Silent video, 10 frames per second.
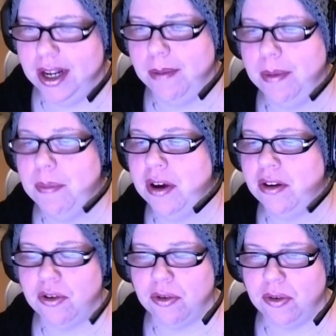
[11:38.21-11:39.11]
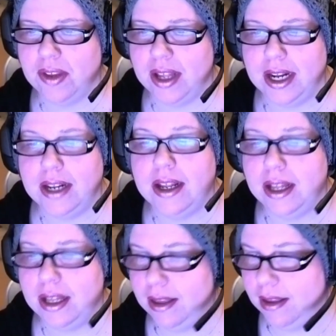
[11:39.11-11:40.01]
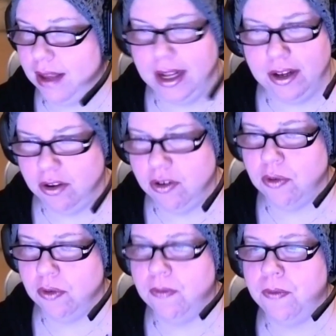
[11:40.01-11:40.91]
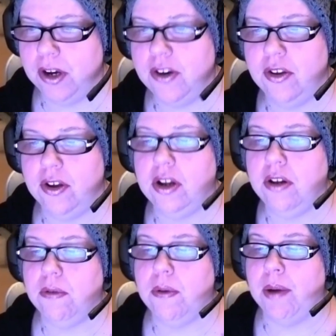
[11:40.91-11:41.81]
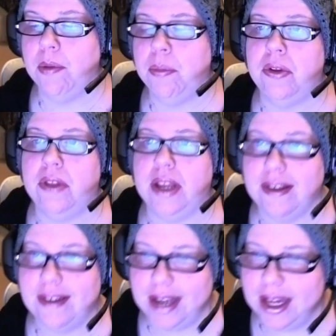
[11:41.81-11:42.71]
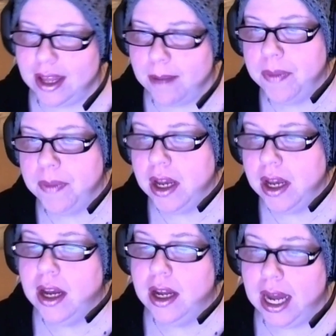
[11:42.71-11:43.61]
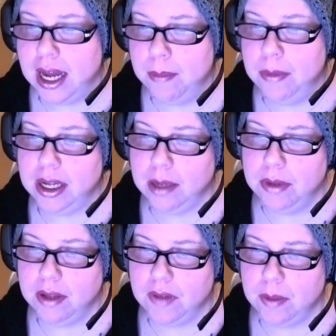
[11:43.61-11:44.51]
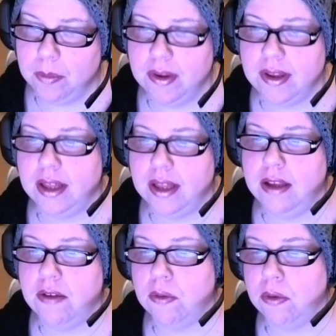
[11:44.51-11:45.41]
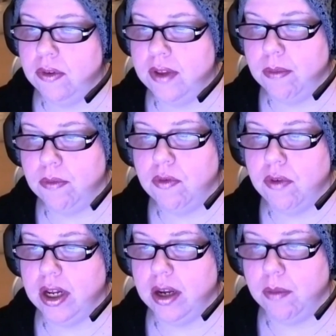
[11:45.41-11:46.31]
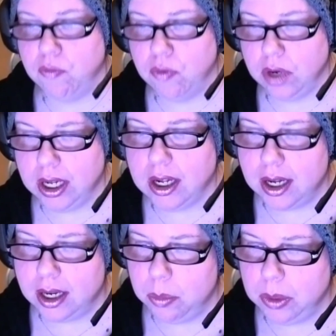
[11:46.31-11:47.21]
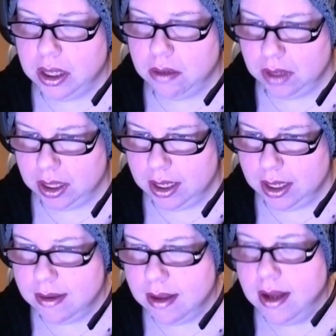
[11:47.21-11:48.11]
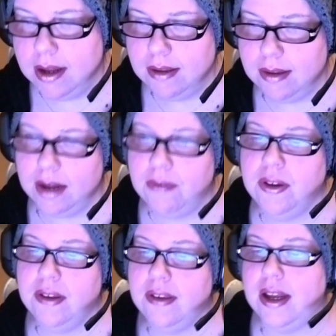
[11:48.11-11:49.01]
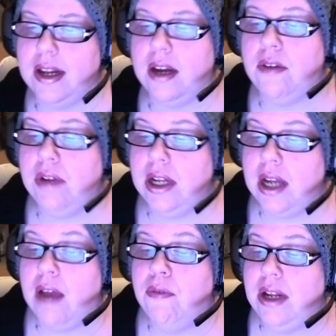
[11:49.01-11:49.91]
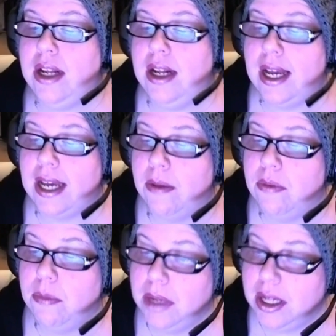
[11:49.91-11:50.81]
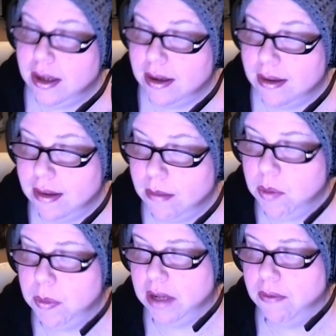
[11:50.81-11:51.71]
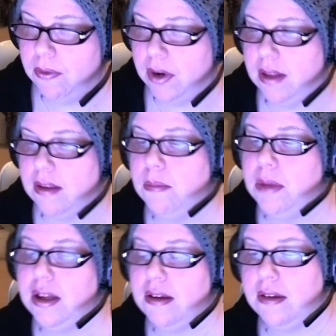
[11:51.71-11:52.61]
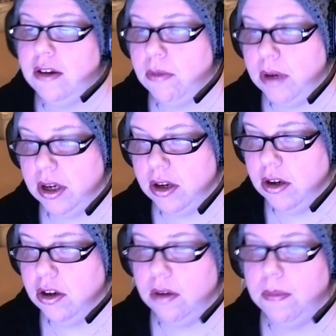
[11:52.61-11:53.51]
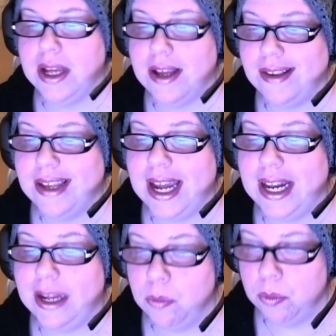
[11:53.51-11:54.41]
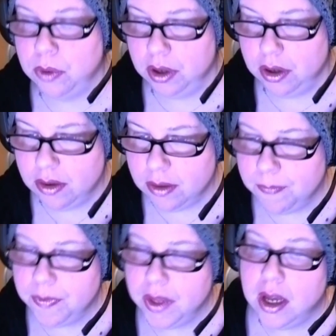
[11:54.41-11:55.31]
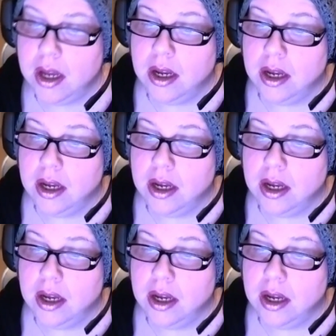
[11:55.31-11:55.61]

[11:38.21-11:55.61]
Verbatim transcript: I mean, Mark Shaw said, uh, it just shows the French certainly do know how to pull things together. Um, Liam D. Vapor said, This all sounds great. I'm really glad to be hearing this. Steffi has said, I'd re- I really like how the media seem to be in France. The media situation in Germany is getting worse. Mm.